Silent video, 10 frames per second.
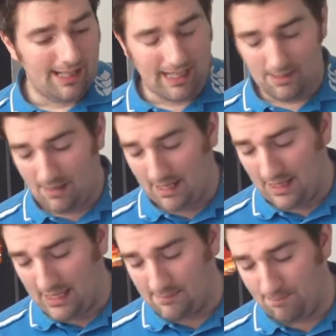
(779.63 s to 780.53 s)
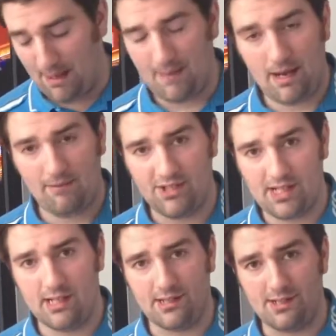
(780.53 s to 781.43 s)
and that is Batman
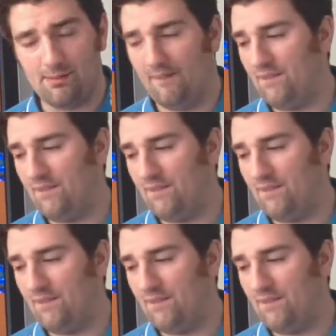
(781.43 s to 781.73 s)
Returns.